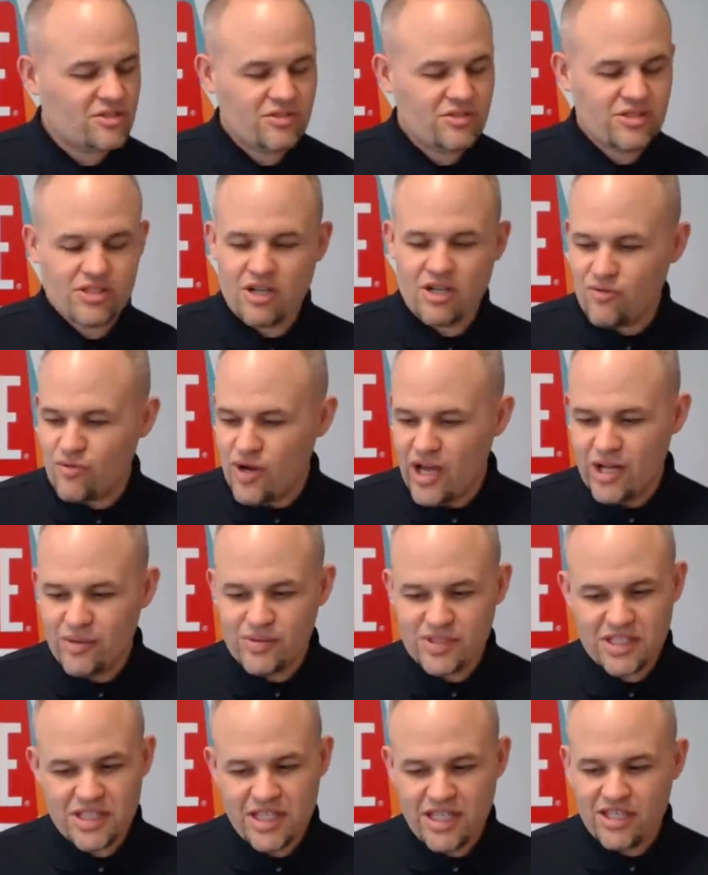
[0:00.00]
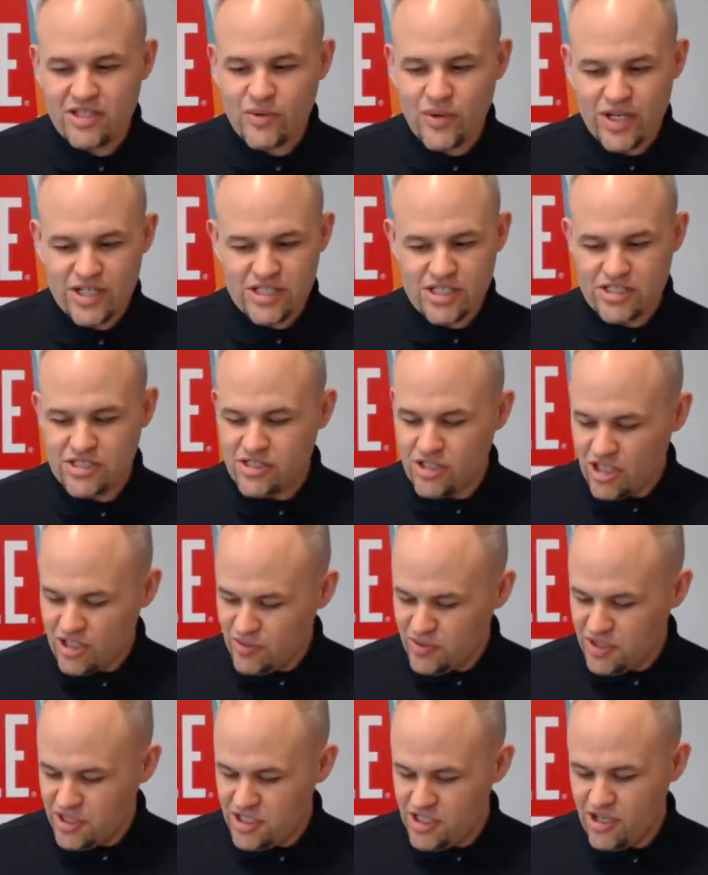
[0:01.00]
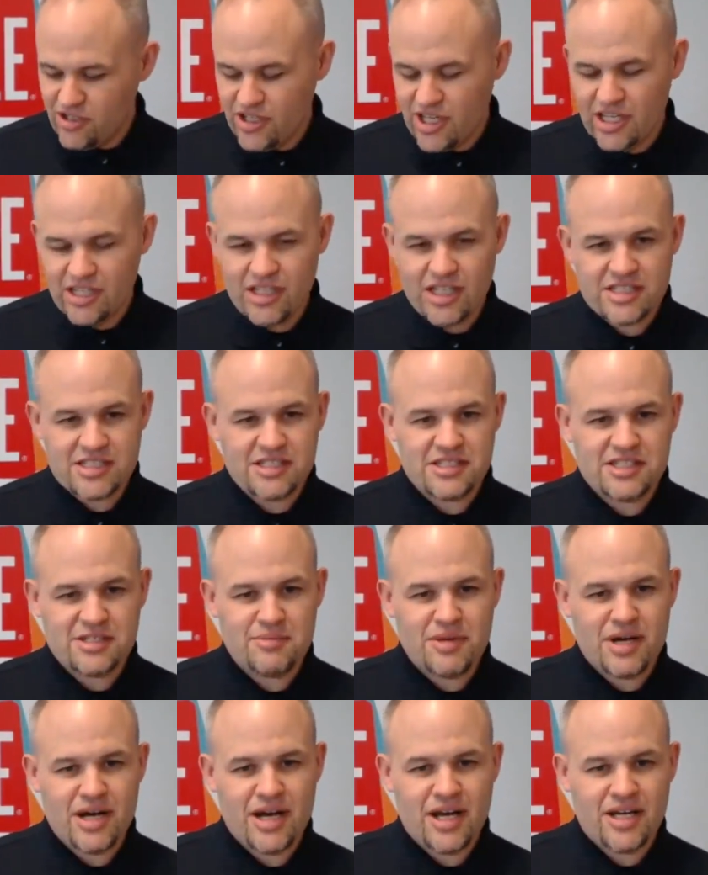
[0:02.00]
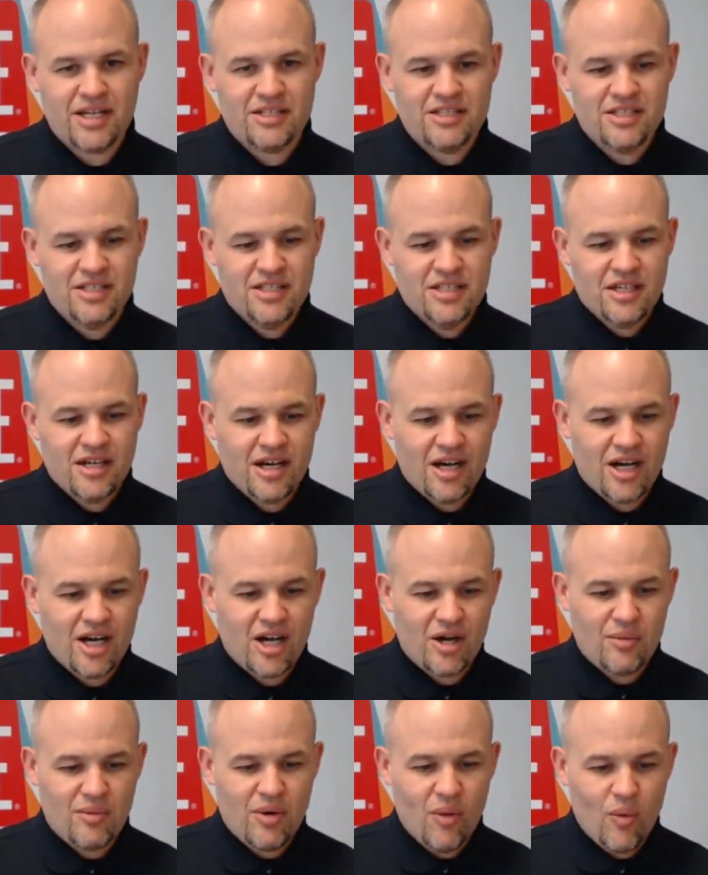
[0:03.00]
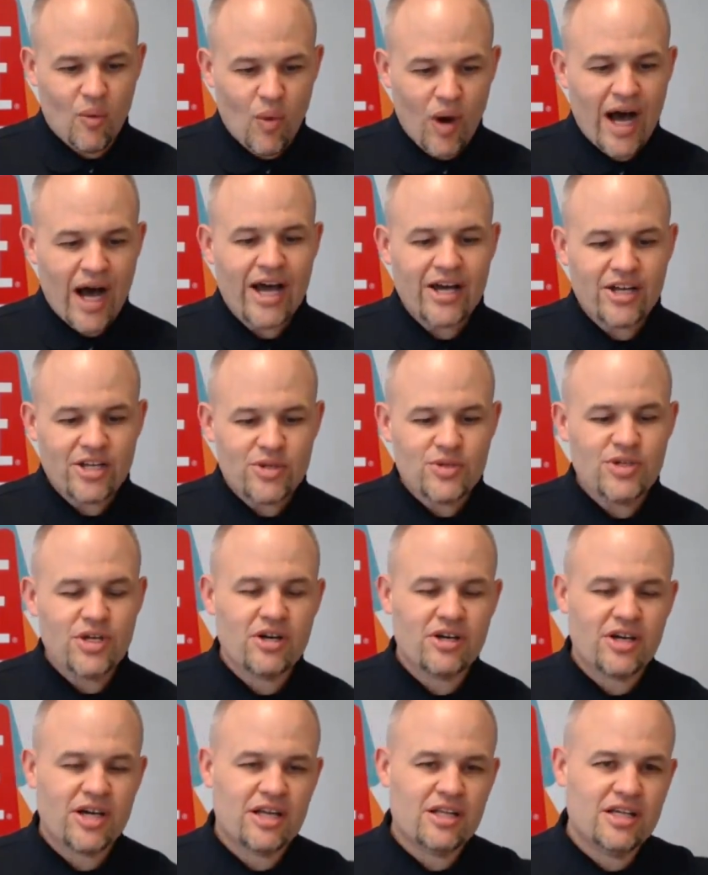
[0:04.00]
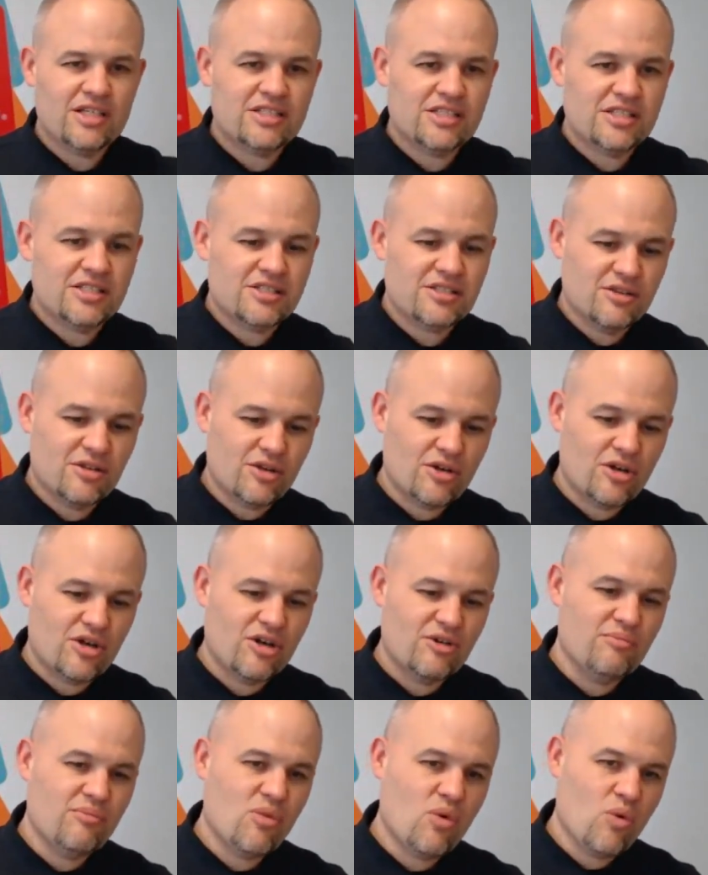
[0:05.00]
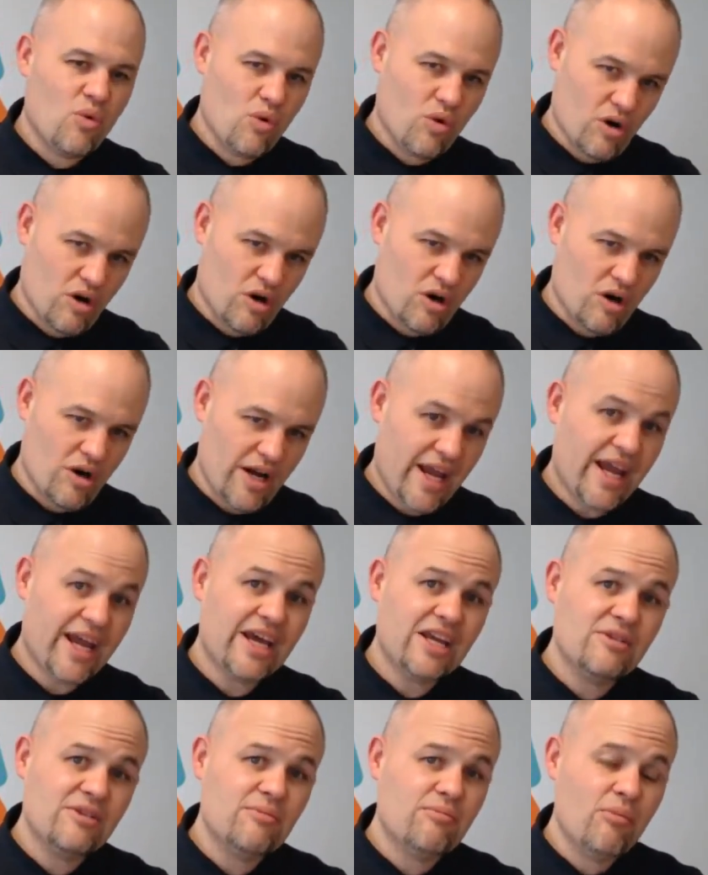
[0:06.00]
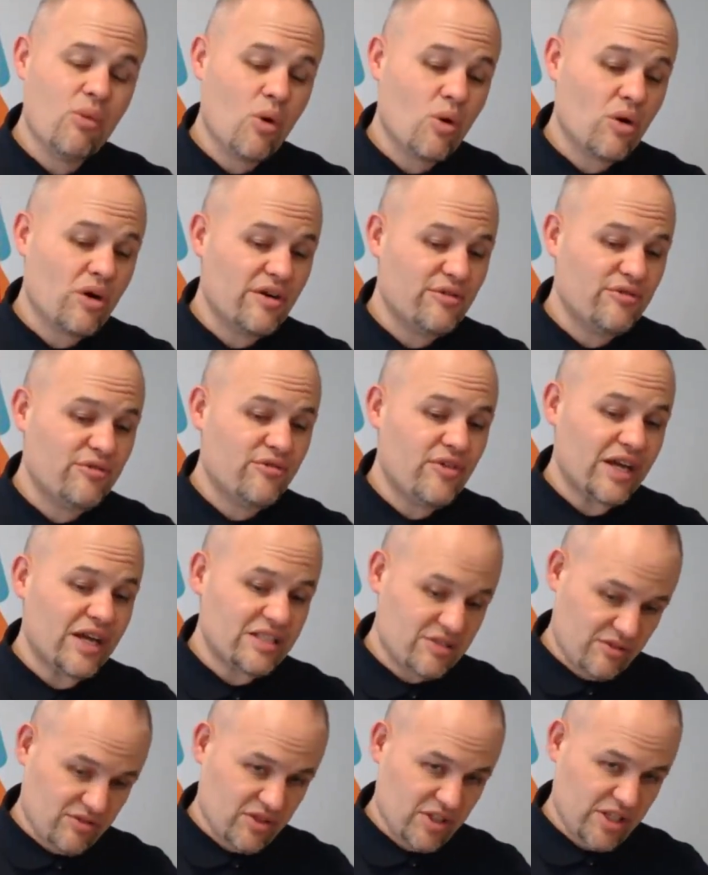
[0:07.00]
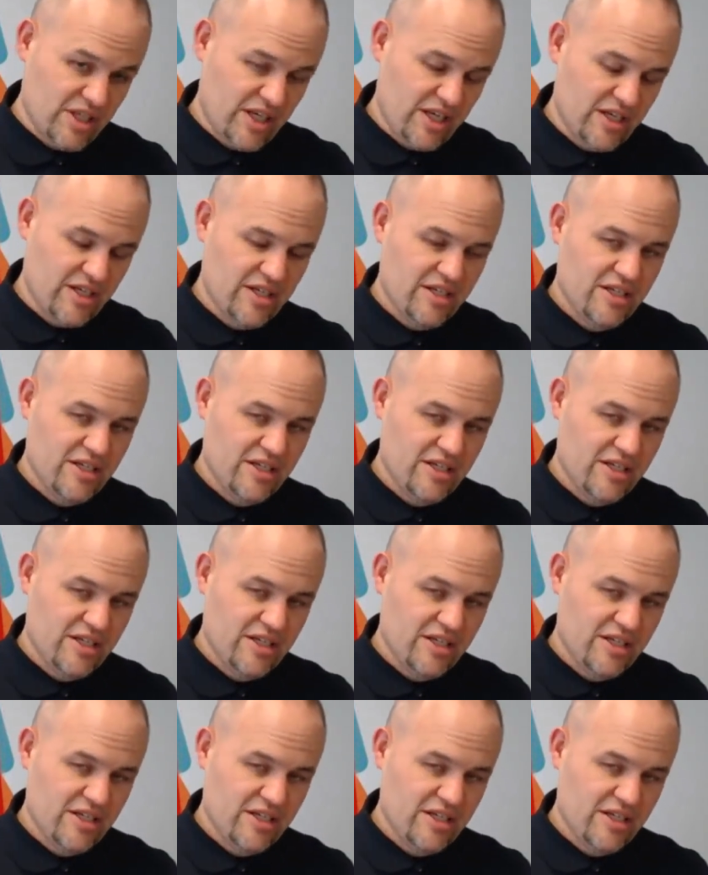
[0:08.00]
start off right with the key question, starting with the young adolescents in mind. Why do young adolescents learn more and more effectively